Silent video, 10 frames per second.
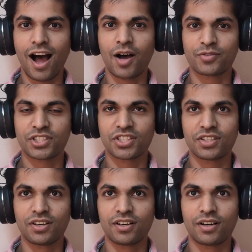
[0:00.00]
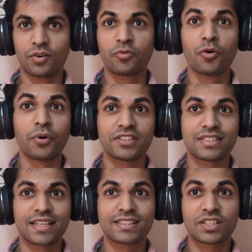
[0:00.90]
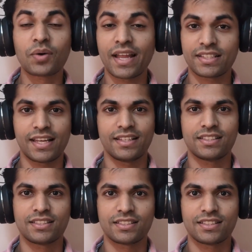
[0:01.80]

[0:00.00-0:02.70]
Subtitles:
4.6 grandkids.